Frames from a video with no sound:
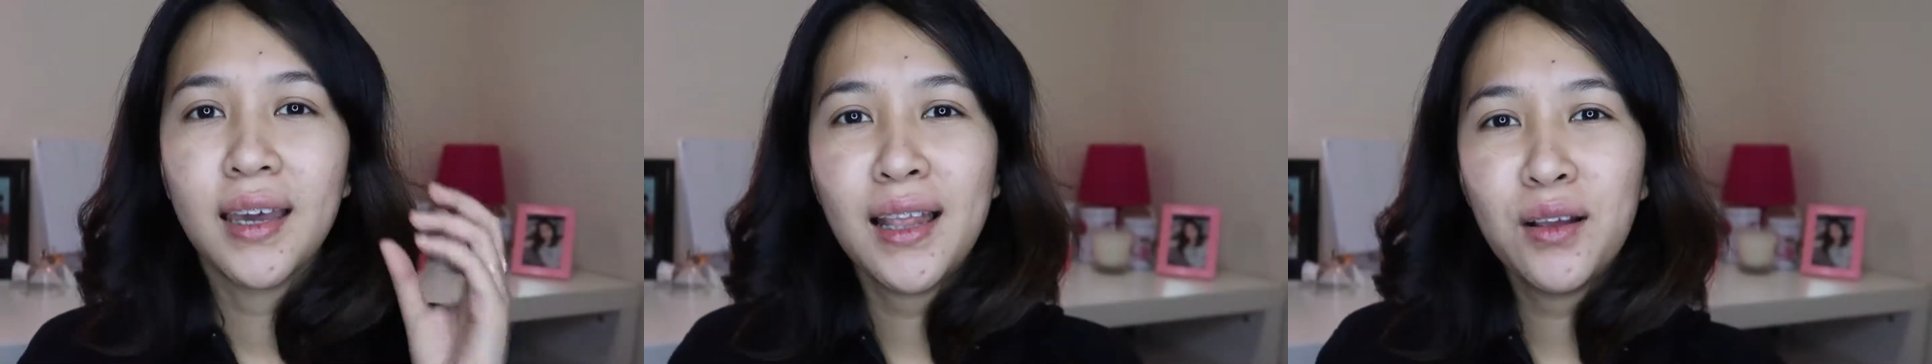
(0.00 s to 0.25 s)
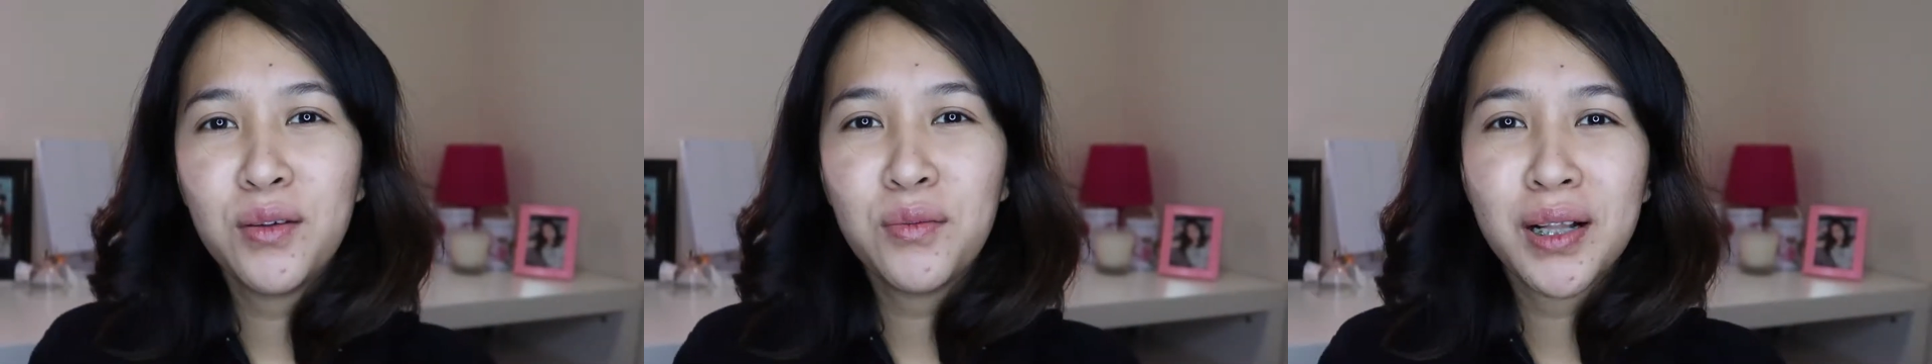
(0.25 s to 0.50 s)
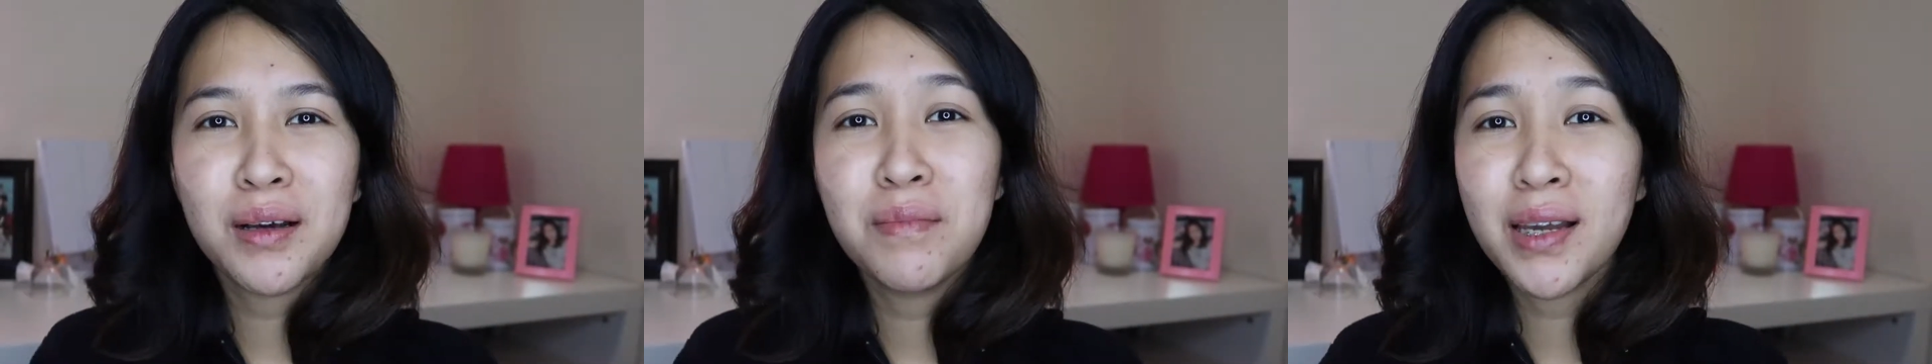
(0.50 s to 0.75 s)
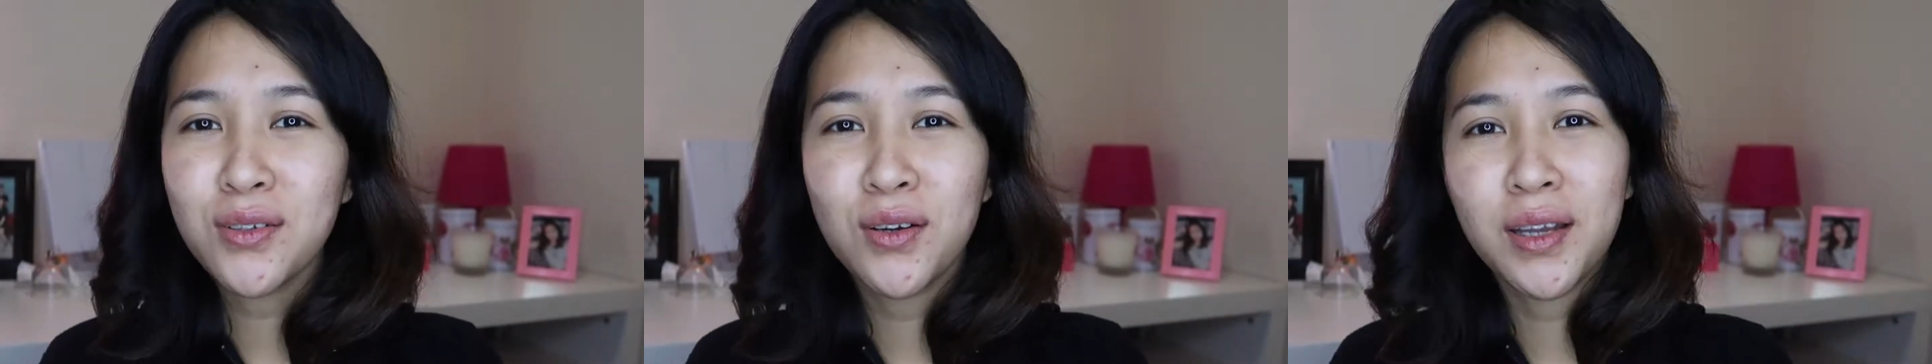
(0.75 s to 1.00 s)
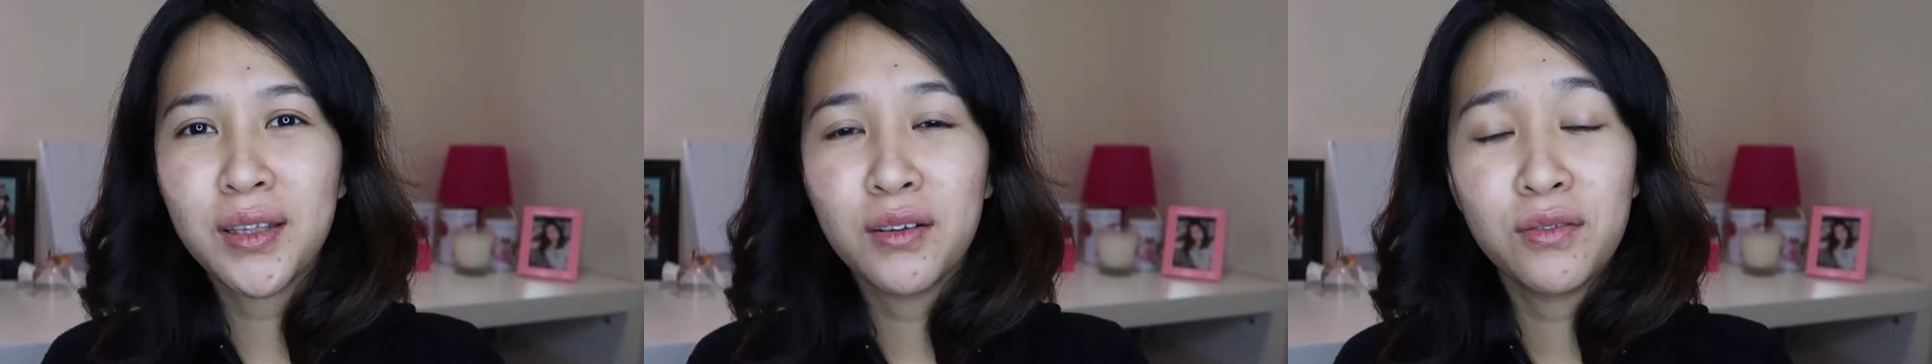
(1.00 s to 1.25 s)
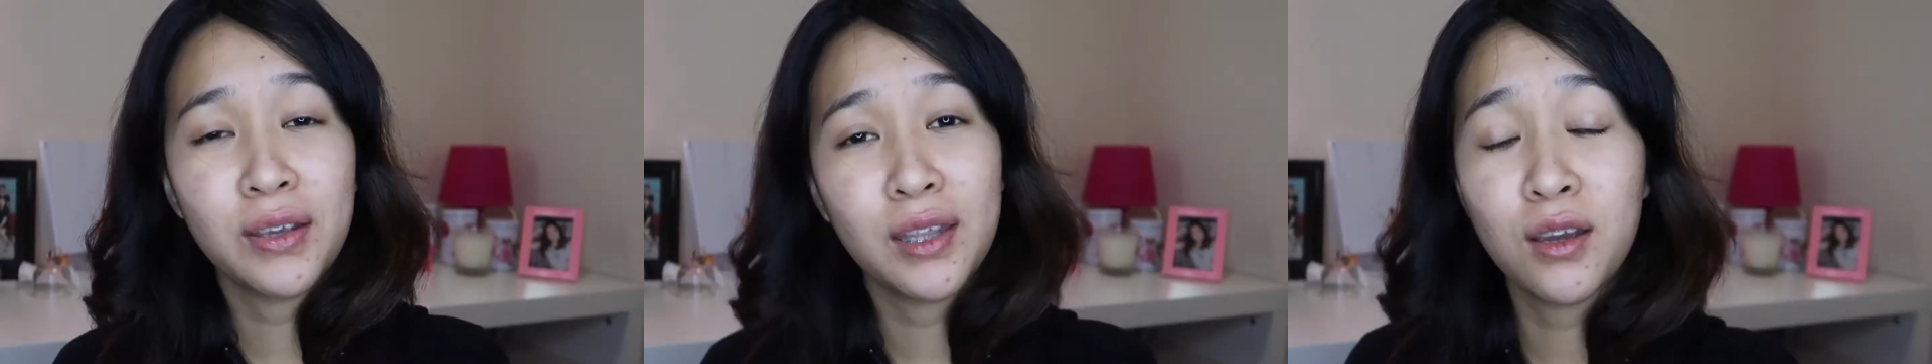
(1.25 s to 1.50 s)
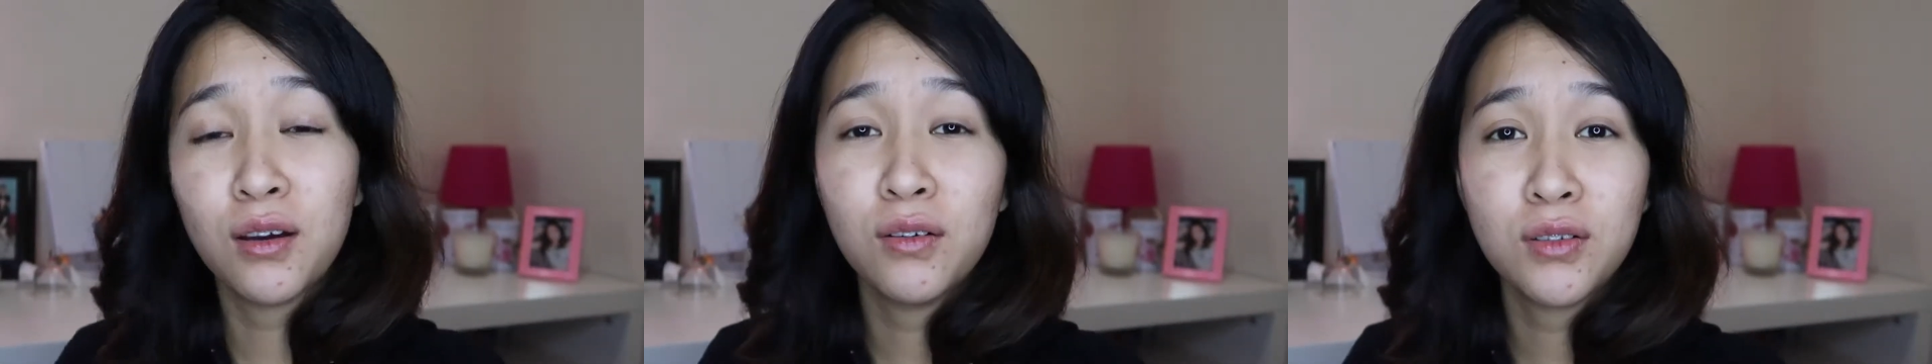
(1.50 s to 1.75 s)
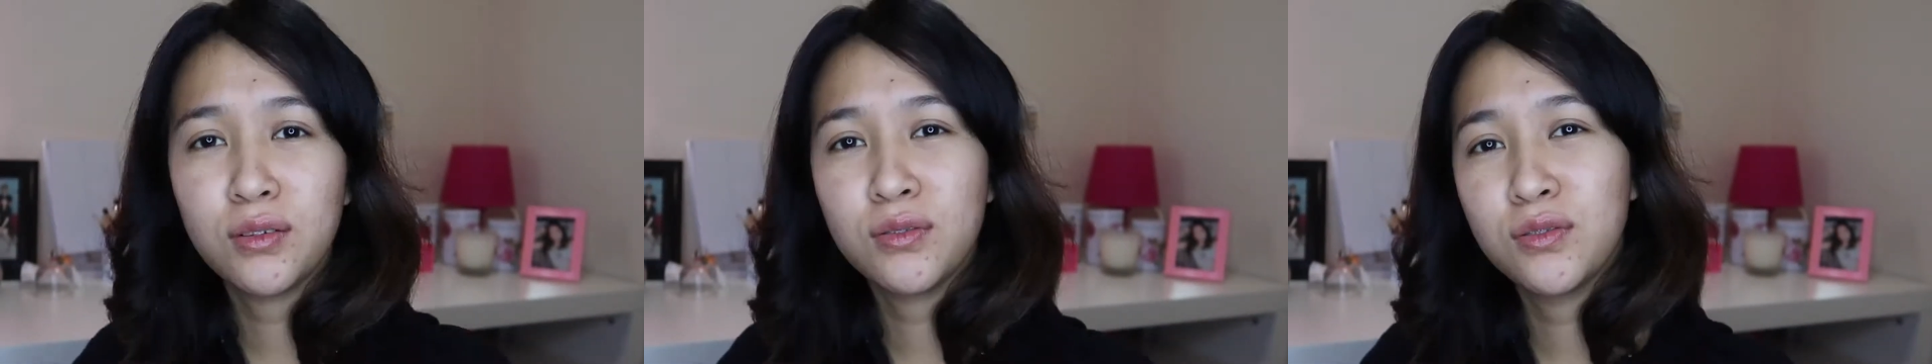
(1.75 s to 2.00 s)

Hello and welcome back to another video.